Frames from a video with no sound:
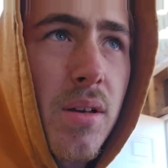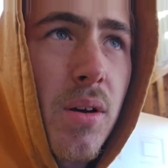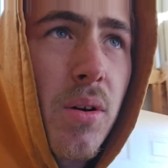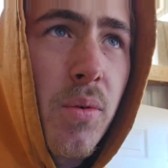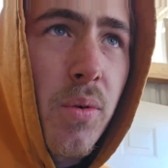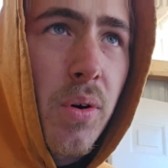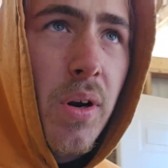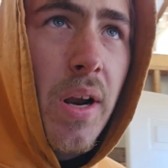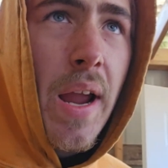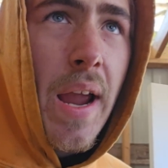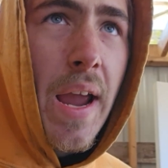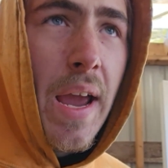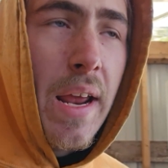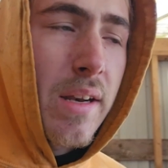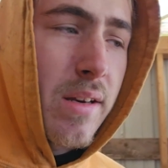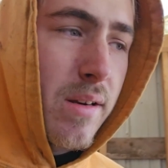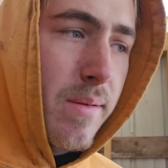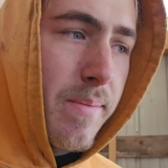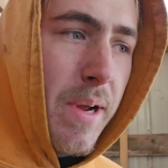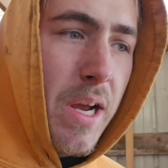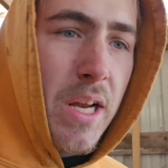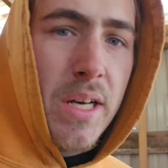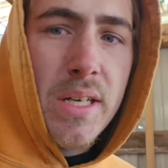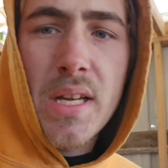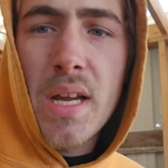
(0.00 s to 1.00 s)
so we're adding
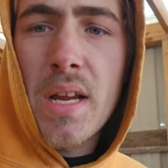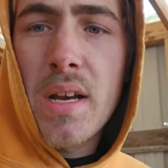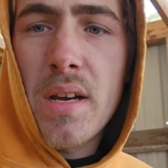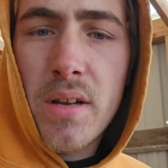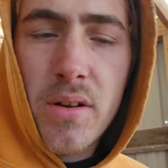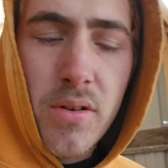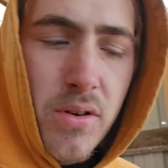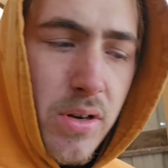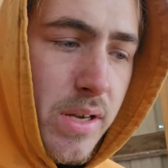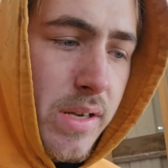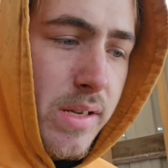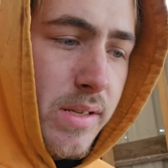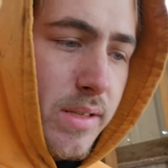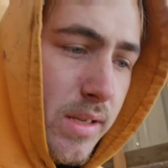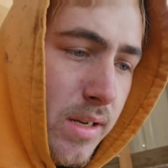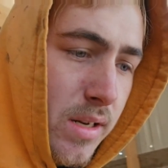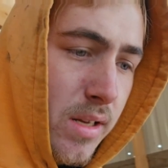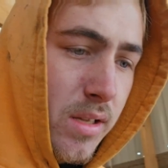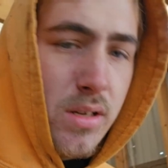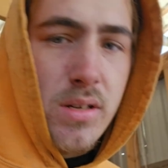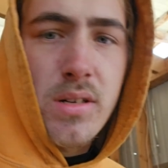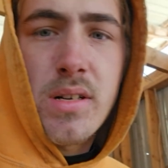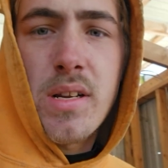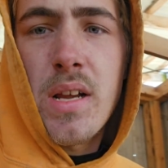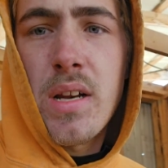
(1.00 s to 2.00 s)
about 10 degrees.
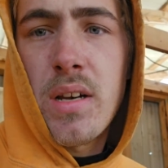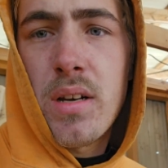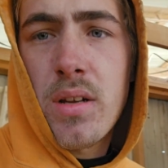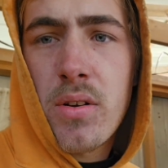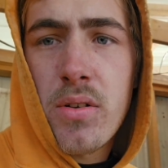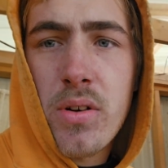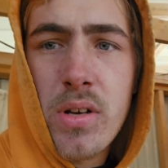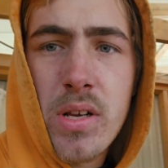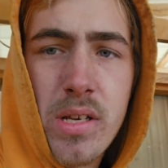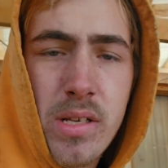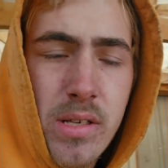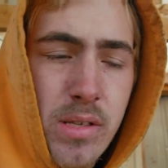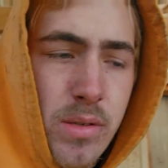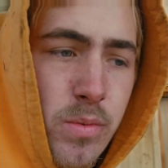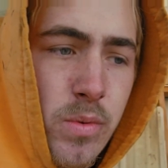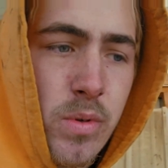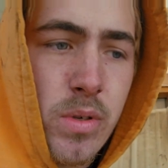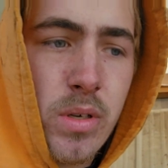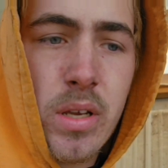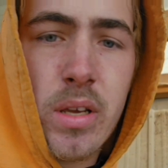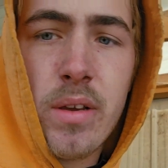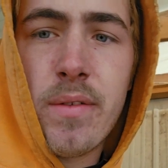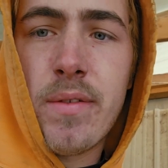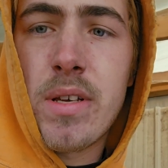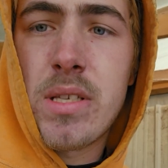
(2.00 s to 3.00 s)
Another 10 degrees
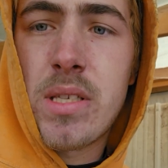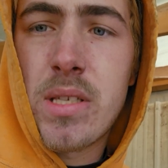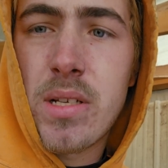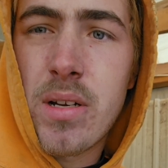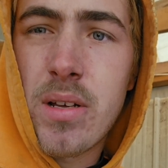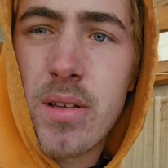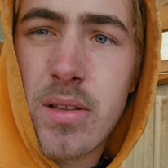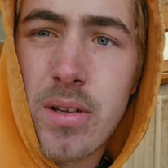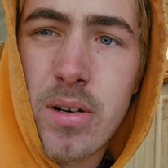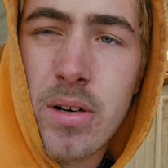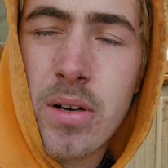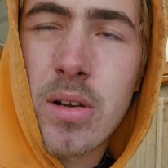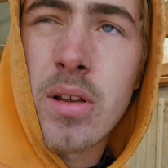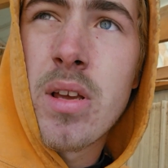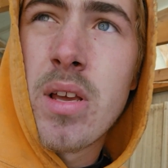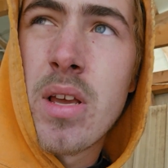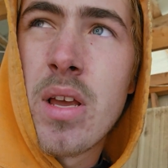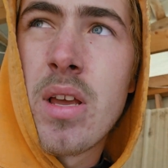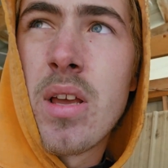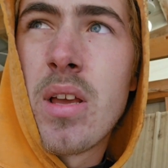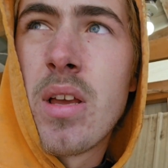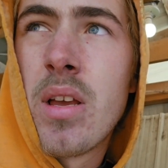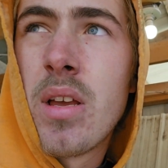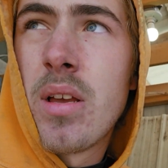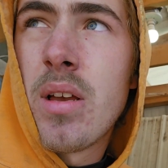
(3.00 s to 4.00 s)
will give us another
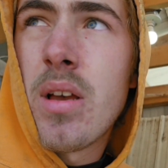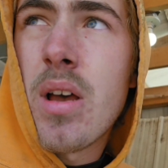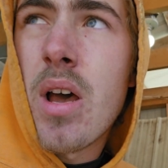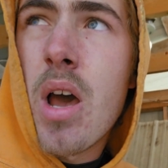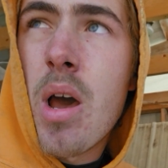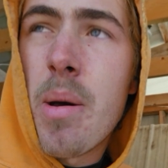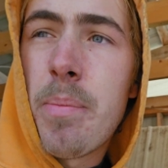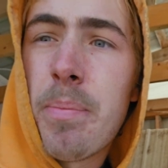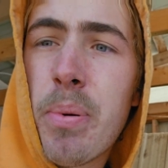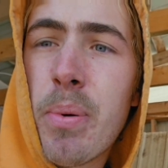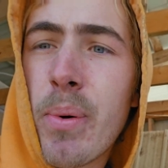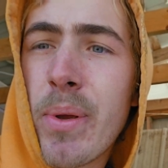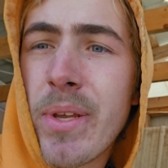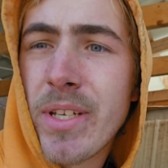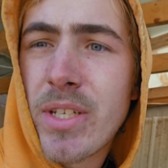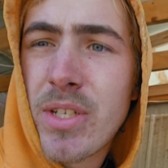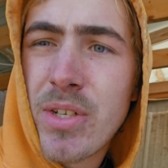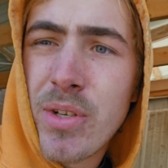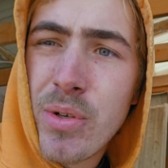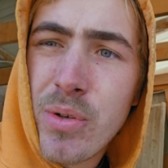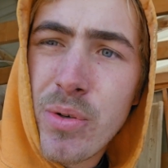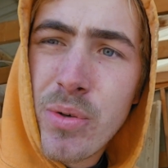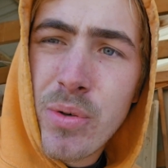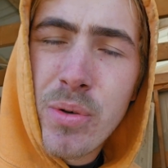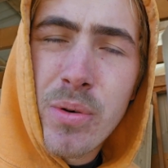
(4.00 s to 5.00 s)

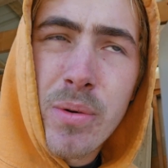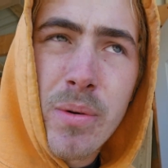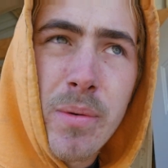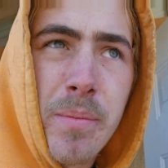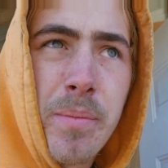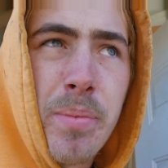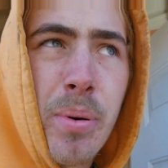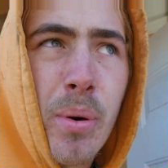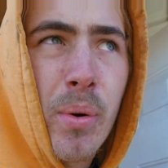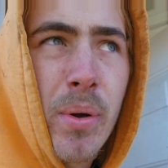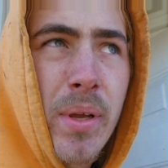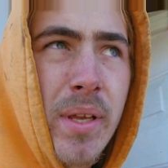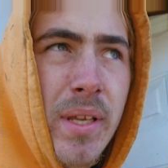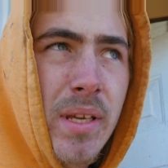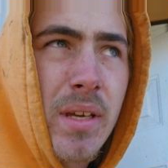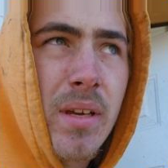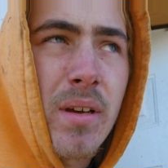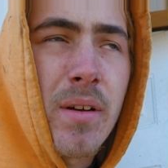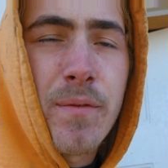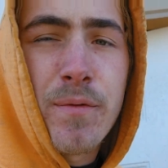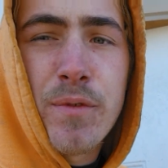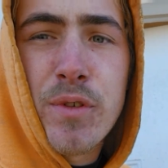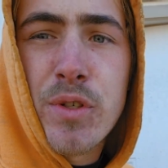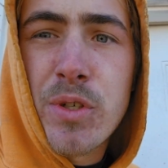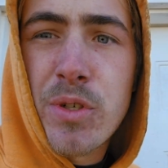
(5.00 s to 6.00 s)
0.2 point
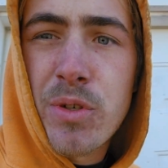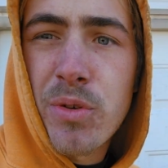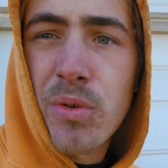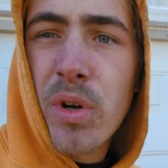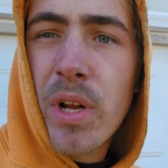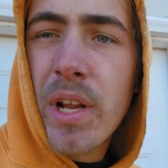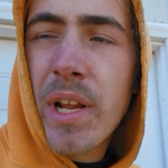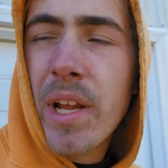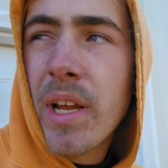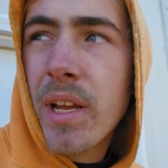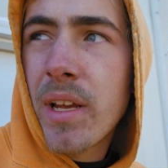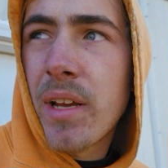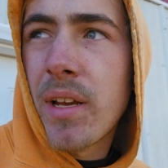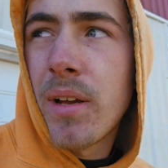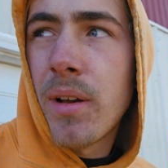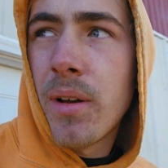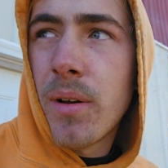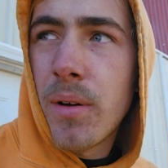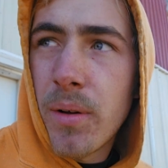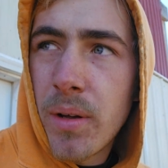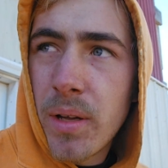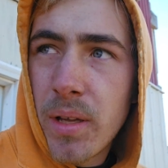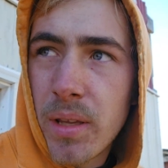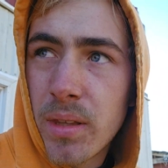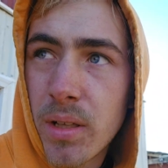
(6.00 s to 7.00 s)
of shrink
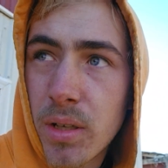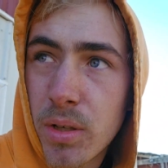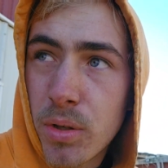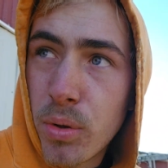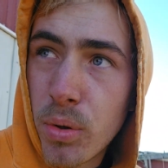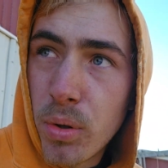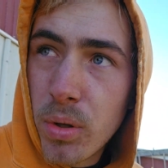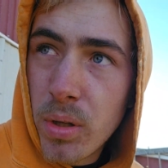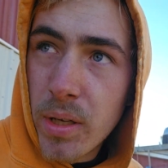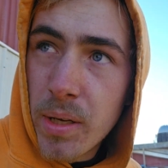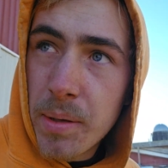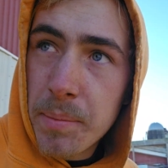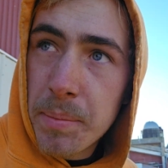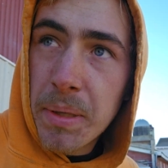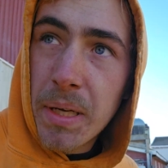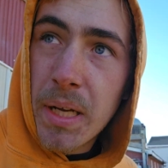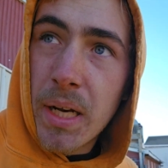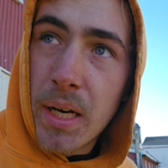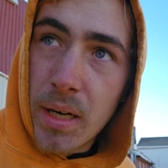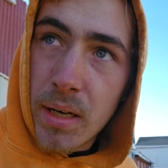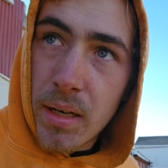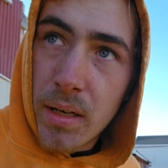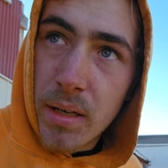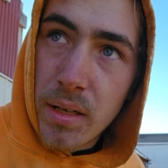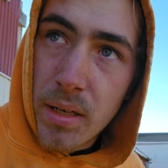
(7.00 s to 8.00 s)
in the cooling
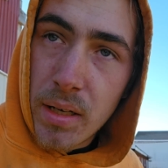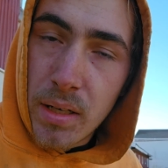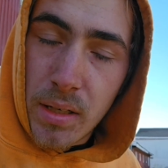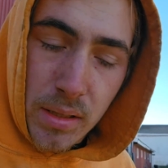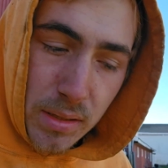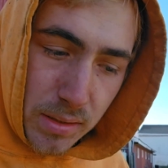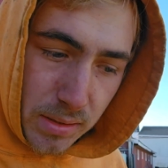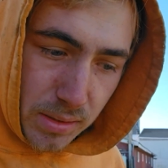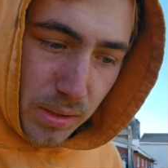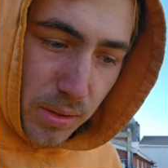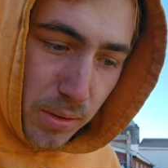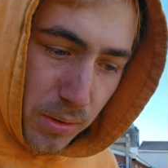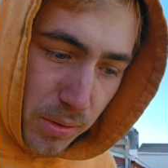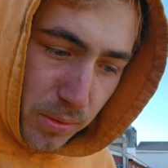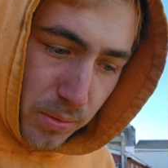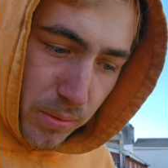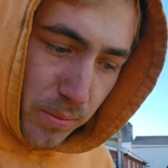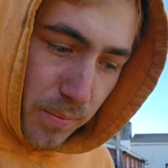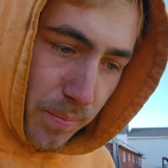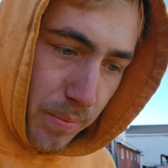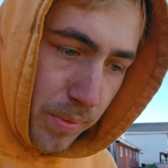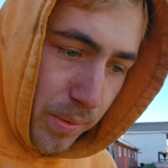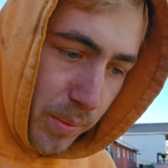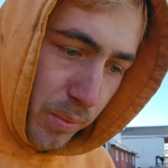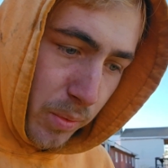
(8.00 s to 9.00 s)
bin.
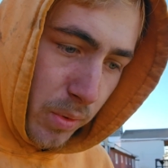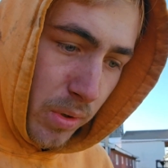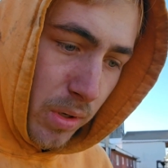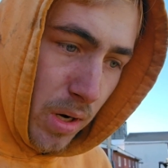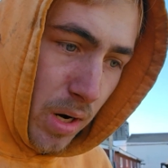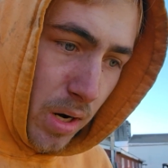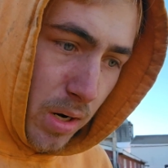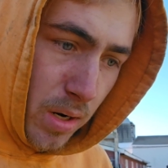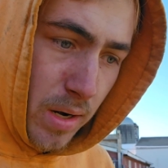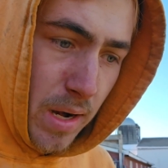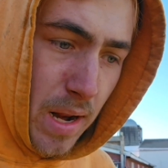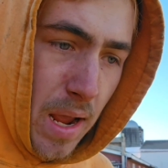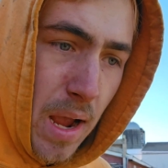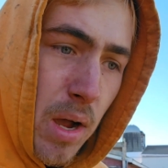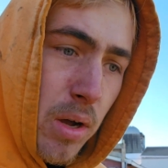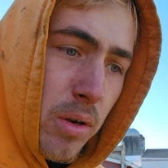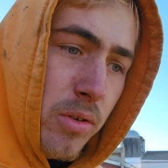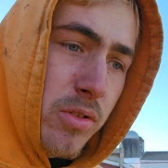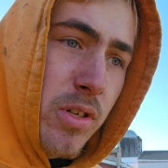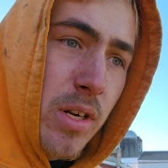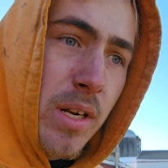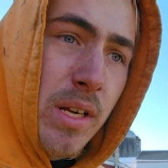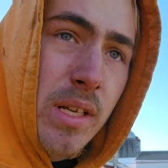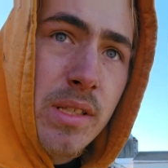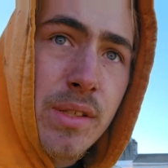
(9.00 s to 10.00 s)
So we're now
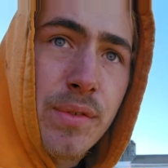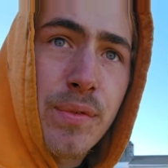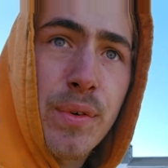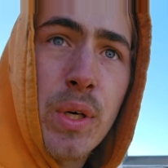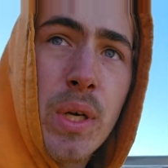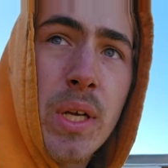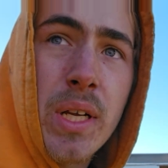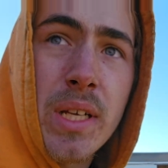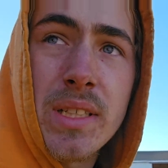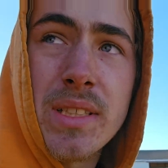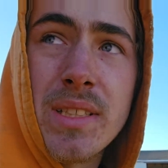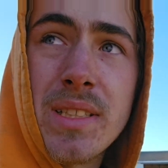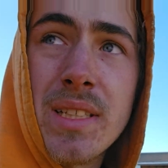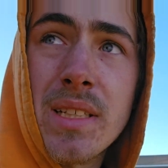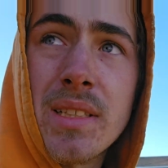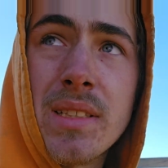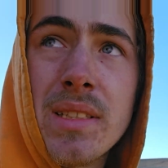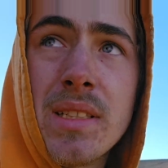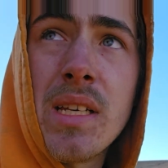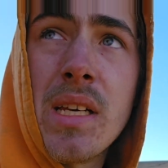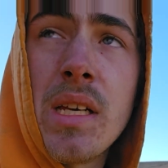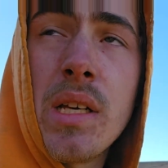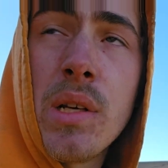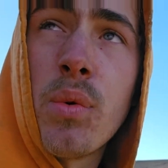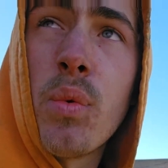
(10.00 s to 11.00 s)
transferring at
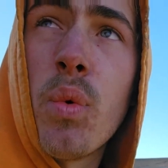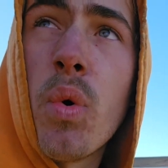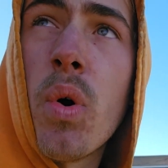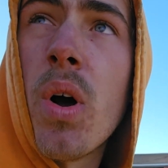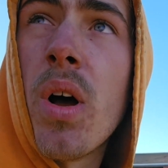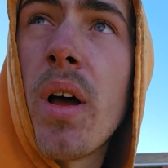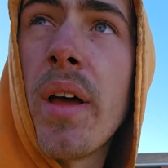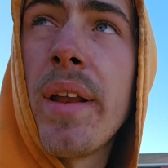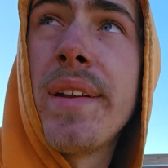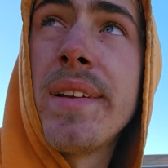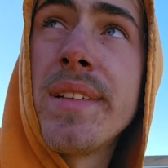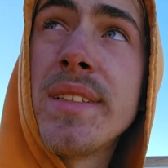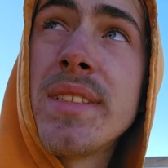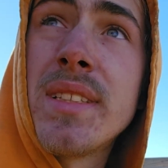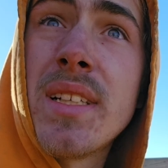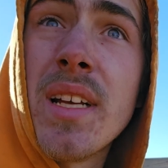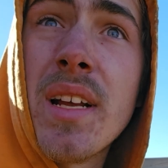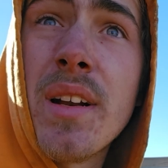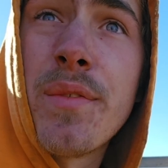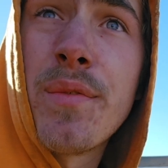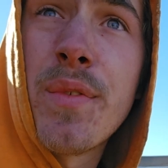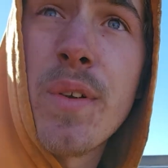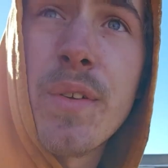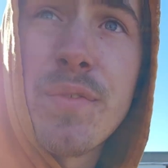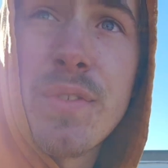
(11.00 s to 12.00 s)
16.1
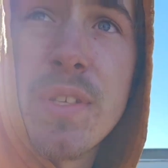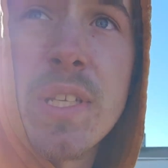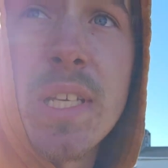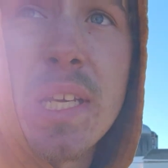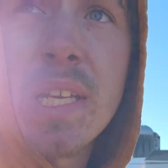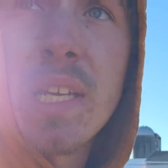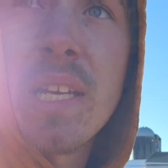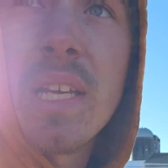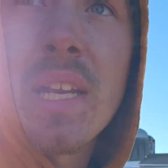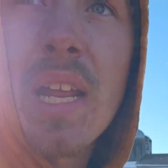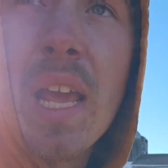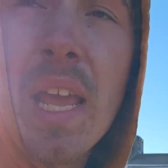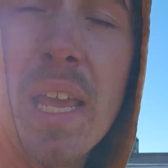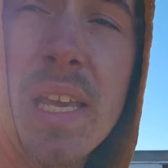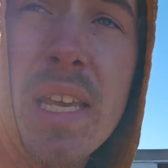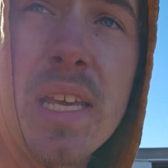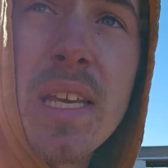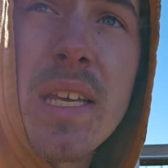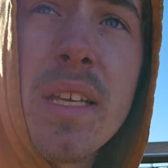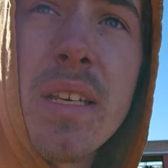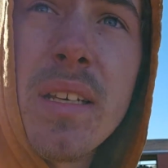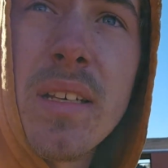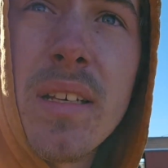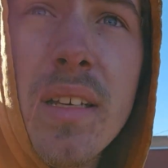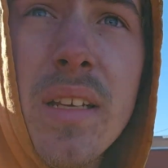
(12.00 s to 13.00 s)
instead of
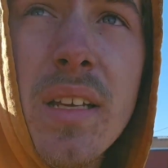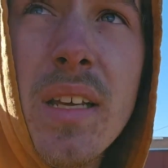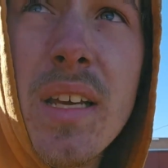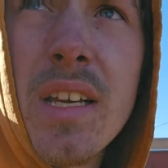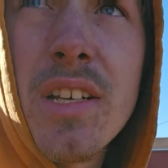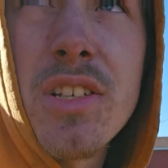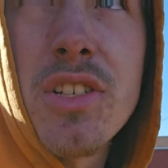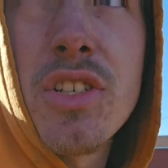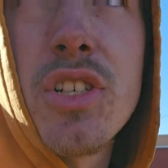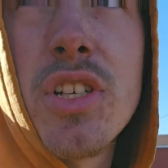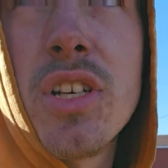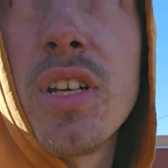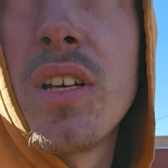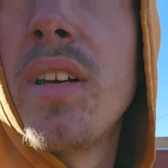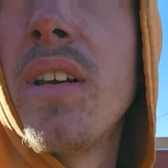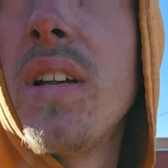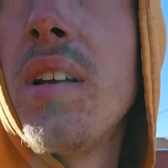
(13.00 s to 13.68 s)
15.8-ish.